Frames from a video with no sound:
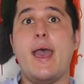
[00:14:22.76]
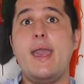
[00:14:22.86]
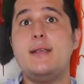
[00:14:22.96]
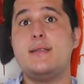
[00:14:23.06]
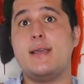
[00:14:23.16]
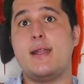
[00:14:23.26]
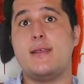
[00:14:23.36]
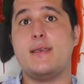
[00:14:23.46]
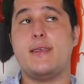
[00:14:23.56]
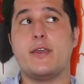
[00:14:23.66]
I actually kind
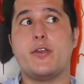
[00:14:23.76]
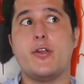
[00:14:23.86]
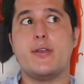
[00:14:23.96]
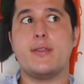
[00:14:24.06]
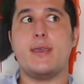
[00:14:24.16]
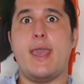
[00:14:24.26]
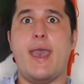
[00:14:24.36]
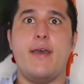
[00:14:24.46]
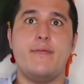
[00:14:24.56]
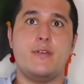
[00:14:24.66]
of think that currently
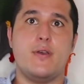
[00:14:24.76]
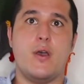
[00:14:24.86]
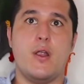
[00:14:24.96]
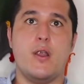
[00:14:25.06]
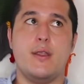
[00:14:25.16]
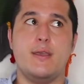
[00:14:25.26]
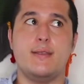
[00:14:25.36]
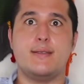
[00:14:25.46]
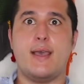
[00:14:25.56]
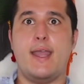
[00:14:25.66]
Avatar
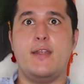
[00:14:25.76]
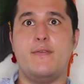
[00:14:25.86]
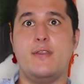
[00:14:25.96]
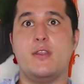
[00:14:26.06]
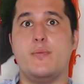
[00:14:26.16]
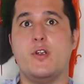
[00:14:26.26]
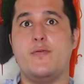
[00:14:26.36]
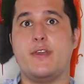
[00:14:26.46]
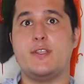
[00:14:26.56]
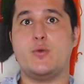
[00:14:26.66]
is kind of in the
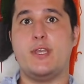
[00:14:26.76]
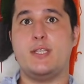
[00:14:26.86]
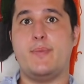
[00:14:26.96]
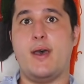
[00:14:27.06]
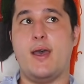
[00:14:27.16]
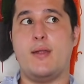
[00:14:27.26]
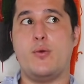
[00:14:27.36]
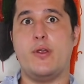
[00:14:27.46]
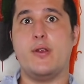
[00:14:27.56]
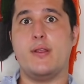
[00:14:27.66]
perfect sweet spot,
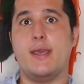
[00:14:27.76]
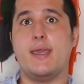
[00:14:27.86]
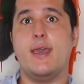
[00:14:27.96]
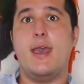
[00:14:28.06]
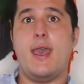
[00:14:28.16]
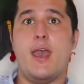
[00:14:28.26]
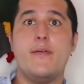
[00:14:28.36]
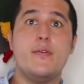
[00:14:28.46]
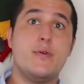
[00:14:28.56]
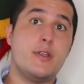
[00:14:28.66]
where like
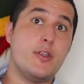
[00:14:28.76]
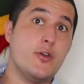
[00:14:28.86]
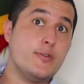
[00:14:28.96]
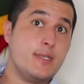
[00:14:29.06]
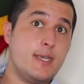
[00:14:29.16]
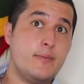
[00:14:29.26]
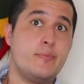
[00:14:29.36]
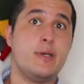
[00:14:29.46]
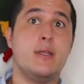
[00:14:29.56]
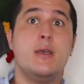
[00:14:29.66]
everyone knows
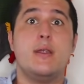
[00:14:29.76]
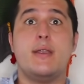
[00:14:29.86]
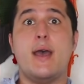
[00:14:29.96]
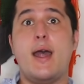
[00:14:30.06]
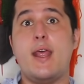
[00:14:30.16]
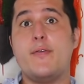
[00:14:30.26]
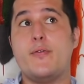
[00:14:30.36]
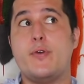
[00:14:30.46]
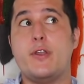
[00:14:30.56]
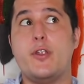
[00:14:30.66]
it, but not
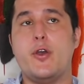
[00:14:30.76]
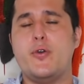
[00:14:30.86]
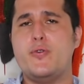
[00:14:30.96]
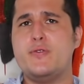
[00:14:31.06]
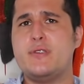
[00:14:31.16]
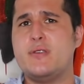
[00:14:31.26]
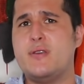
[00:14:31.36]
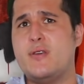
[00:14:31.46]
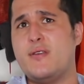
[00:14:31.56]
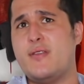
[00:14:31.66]
everyone knows
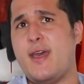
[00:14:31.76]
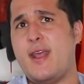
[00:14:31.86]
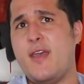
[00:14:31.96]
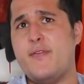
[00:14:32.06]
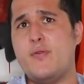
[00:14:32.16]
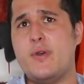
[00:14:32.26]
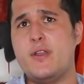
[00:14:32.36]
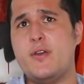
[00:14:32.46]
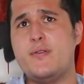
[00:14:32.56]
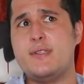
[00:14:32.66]
that
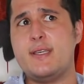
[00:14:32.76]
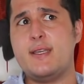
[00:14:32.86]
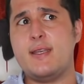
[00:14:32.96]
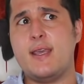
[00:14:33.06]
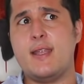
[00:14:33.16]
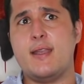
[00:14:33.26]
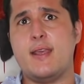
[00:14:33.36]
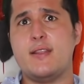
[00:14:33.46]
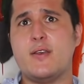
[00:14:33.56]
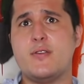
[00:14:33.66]
everyone knows it, and
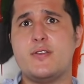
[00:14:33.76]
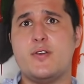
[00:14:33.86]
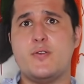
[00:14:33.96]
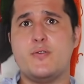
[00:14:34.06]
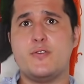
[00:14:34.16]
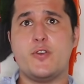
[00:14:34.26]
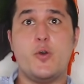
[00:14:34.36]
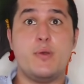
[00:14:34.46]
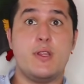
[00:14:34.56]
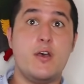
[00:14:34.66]
it's also
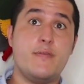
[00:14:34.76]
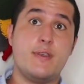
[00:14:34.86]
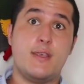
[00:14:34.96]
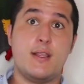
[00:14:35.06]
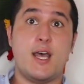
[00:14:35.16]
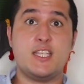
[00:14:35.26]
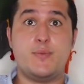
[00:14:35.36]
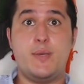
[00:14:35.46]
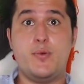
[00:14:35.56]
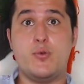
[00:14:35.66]
so beloved that lots
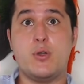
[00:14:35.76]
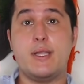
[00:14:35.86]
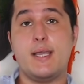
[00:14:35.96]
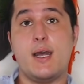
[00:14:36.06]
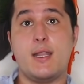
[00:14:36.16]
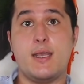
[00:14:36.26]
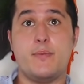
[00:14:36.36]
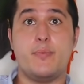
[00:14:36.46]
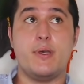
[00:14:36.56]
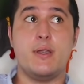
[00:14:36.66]
of people will click on
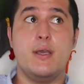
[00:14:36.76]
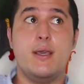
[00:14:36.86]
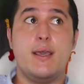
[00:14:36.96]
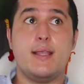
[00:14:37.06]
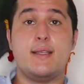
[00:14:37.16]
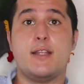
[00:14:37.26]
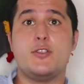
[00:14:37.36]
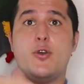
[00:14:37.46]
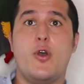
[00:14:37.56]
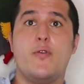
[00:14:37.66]
it, but it's
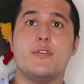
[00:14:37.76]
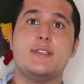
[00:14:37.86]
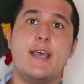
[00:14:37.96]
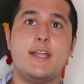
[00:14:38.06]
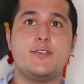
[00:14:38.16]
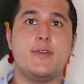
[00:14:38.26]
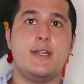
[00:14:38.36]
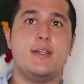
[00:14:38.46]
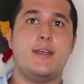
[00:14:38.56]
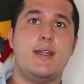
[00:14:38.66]
not so
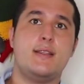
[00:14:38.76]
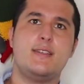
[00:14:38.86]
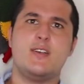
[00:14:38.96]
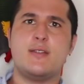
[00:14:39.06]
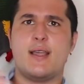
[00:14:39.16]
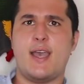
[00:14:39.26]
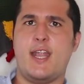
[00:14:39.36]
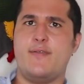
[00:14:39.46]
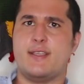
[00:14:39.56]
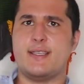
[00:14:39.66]
oversaturated that it's still not
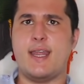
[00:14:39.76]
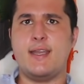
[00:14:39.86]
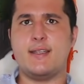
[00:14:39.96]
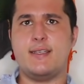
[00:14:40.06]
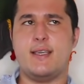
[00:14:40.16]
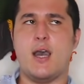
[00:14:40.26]
kind of exciting to see